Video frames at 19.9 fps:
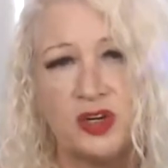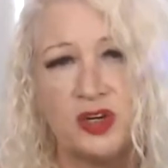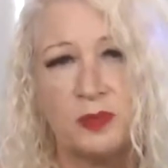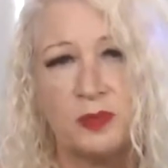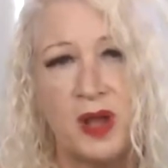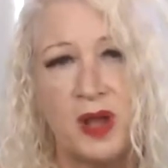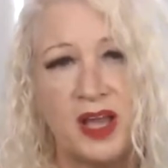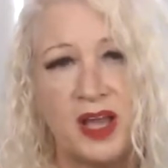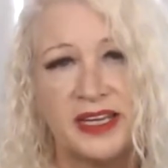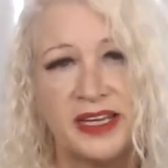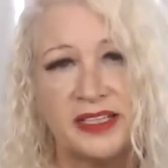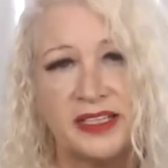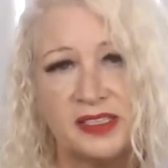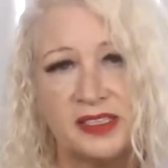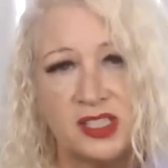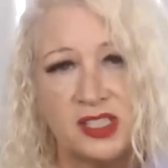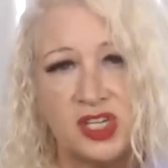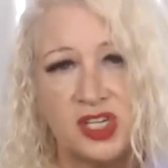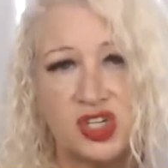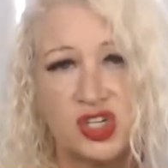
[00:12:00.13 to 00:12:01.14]
your
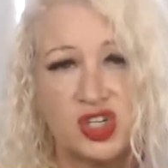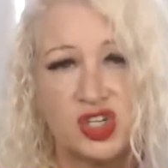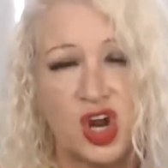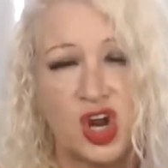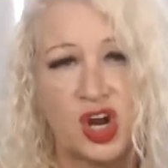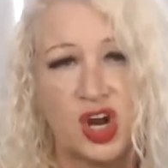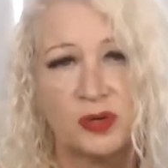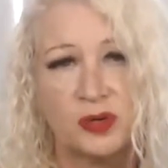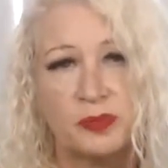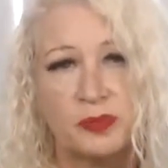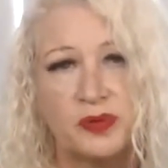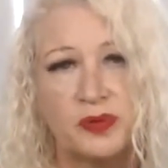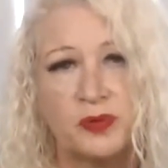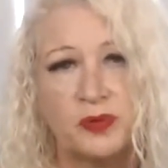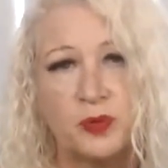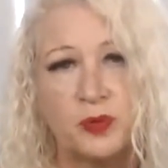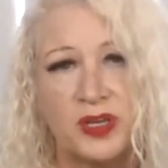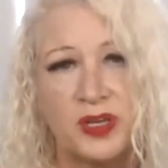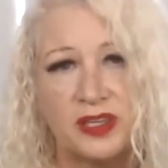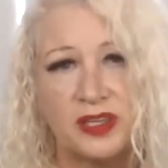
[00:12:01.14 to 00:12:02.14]
mind sharp
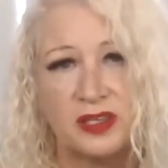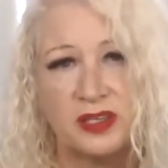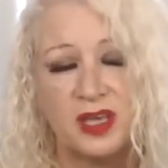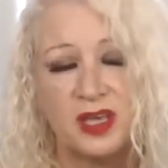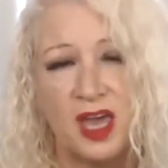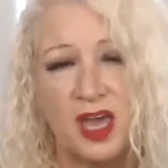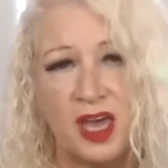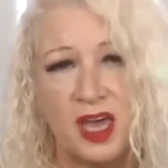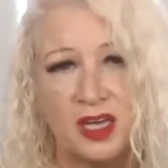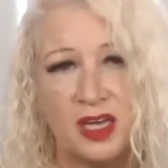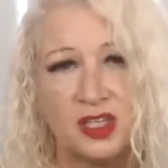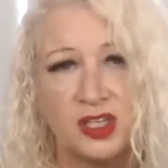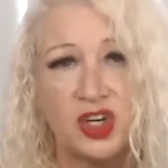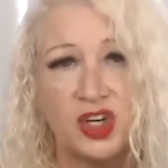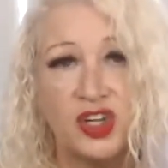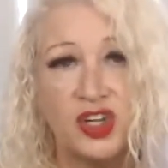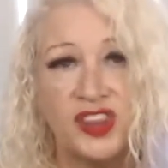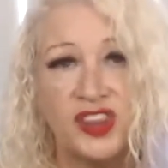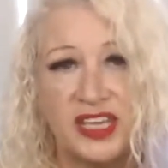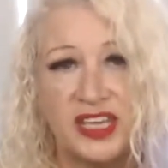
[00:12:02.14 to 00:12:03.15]
with
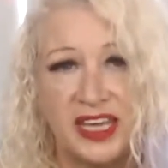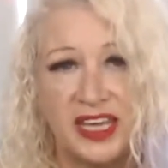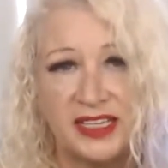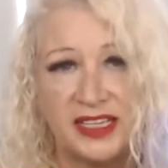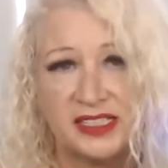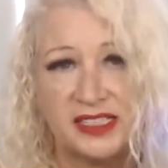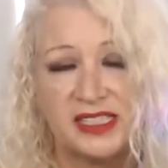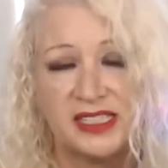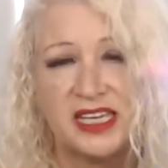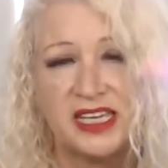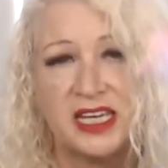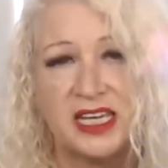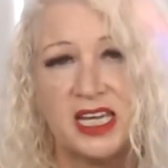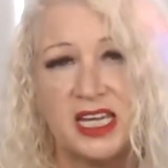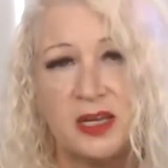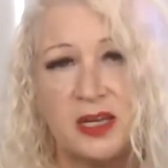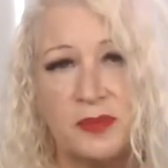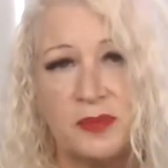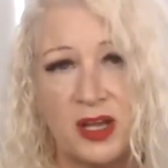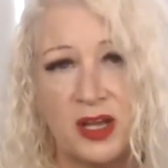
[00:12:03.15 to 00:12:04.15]
good things,
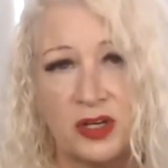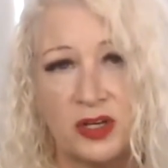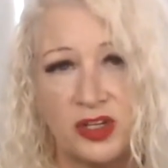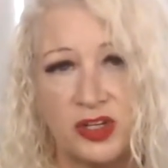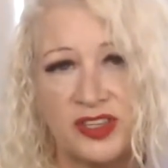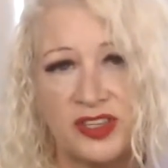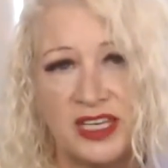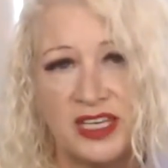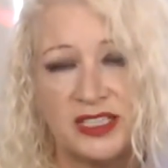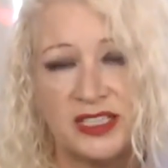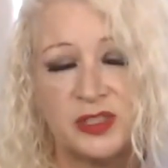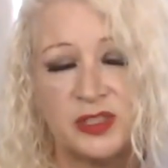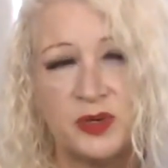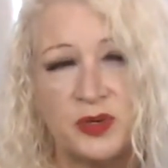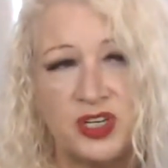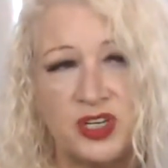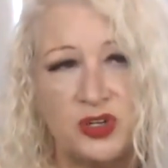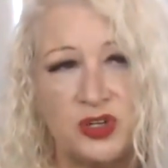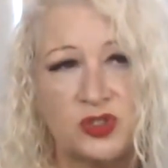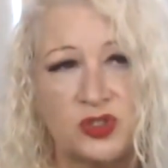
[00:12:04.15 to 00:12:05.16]
thinking about good things.
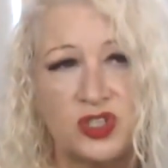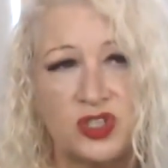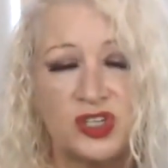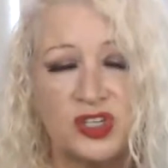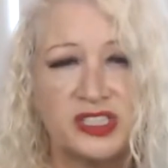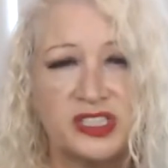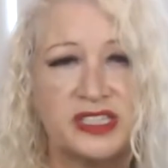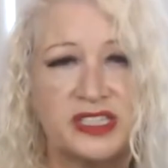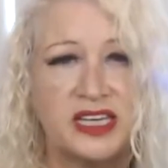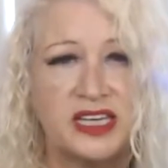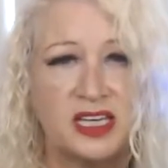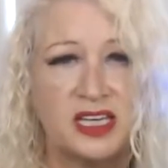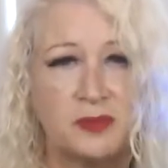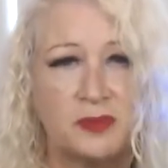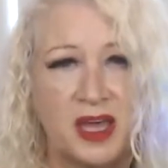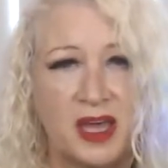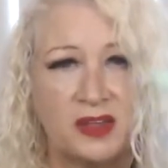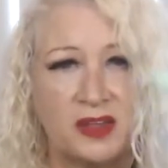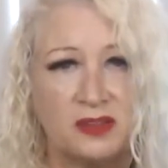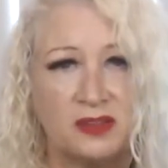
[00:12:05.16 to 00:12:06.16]
When you start to think
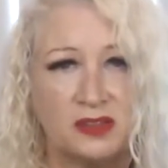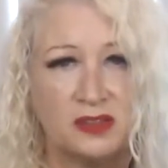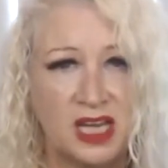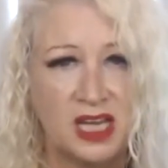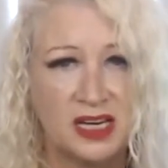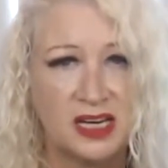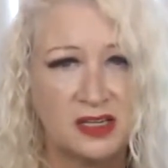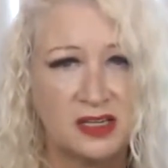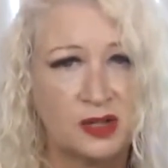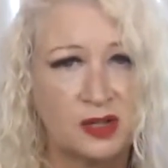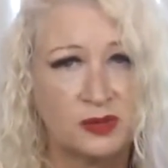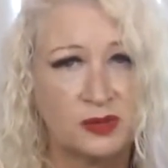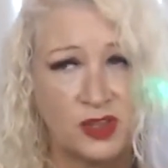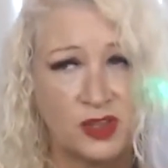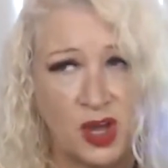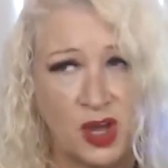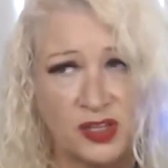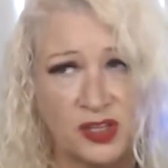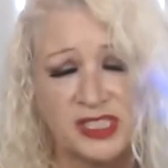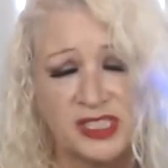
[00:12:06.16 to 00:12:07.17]
about
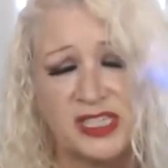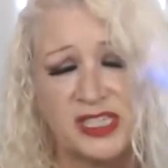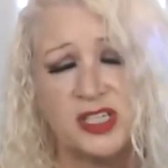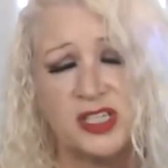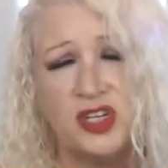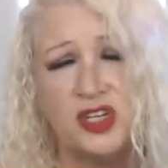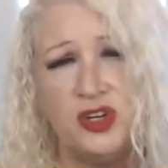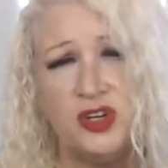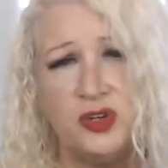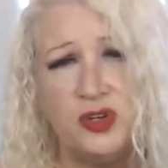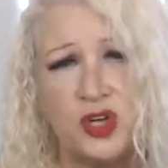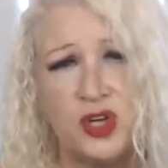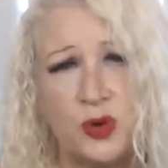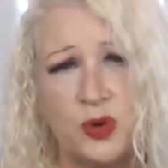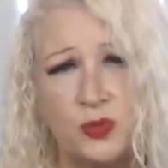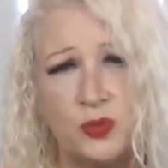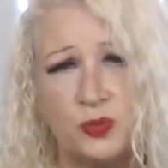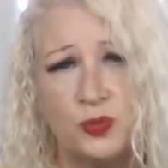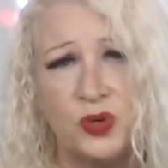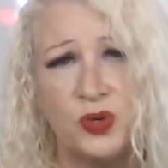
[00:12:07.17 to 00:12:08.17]
thoughts that you
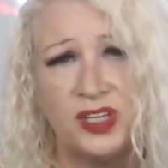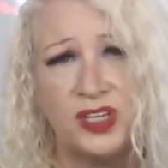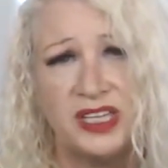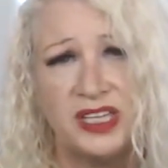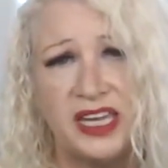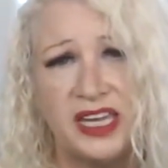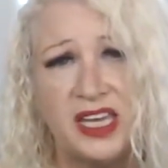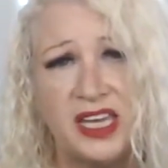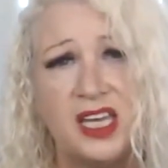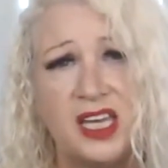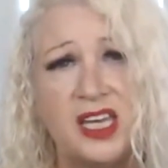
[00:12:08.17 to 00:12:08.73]
don't really